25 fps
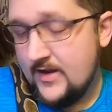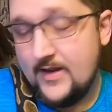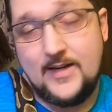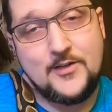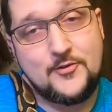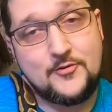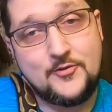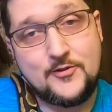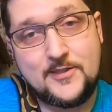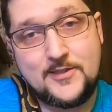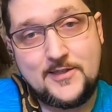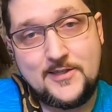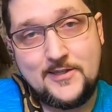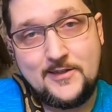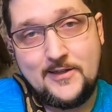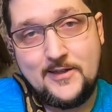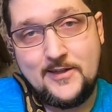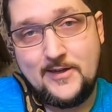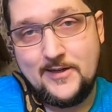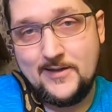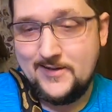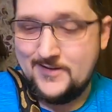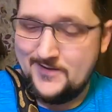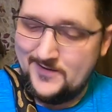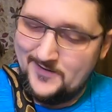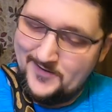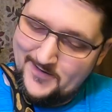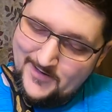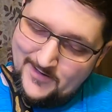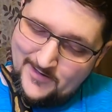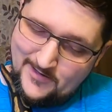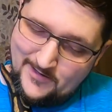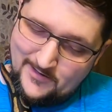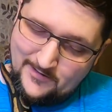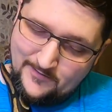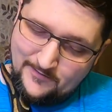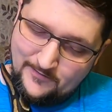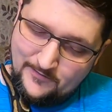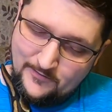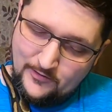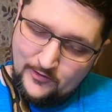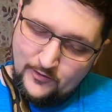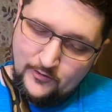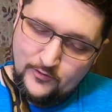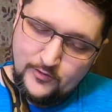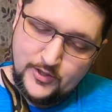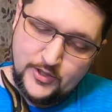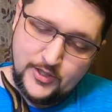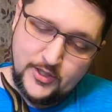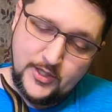Interestingly enough,
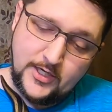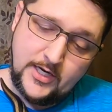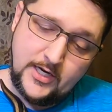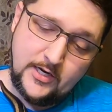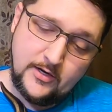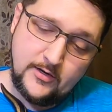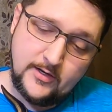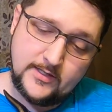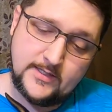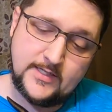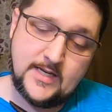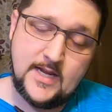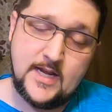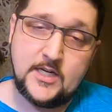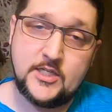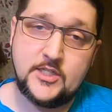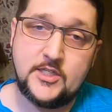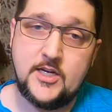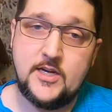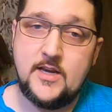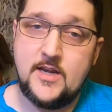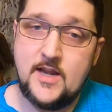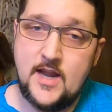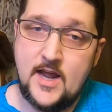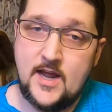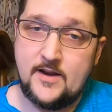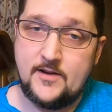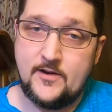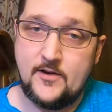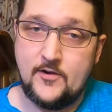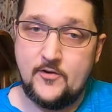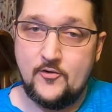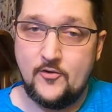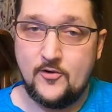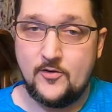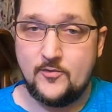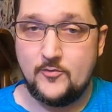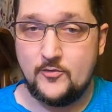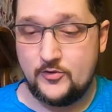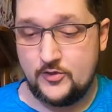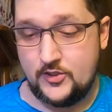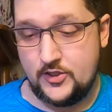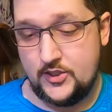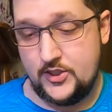Luxa here is actually not a normal.